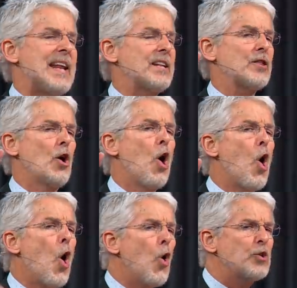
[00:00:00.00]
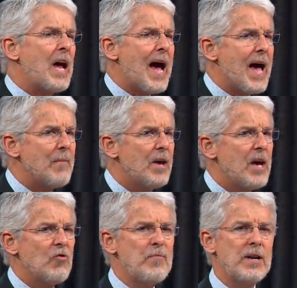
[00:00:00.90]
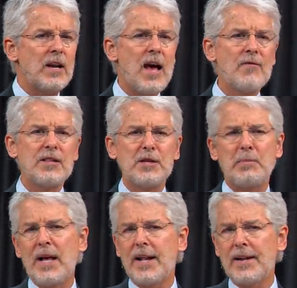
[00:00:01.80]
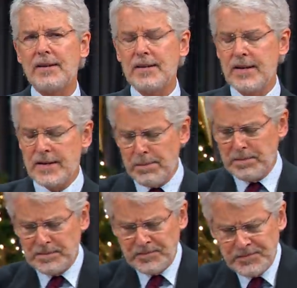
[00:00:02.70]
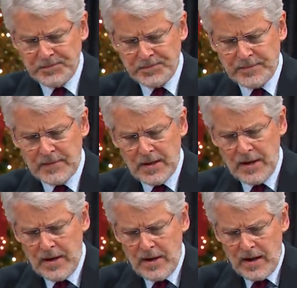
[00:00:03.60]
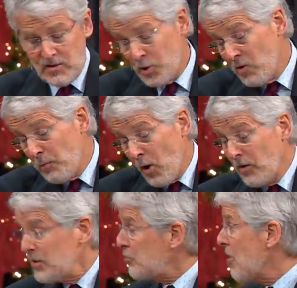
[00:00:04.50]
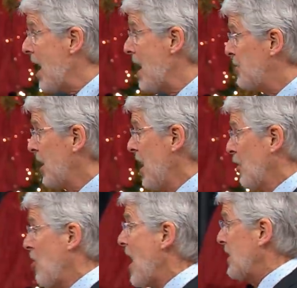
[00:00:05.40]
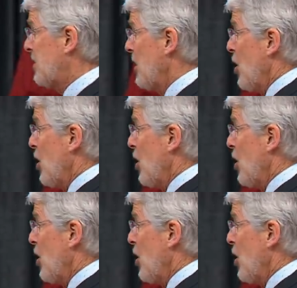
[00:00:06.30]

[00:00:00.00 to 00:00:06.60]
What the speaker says: at it the whole time we've been alive on this planet. Yep. So when Paul describes Christ,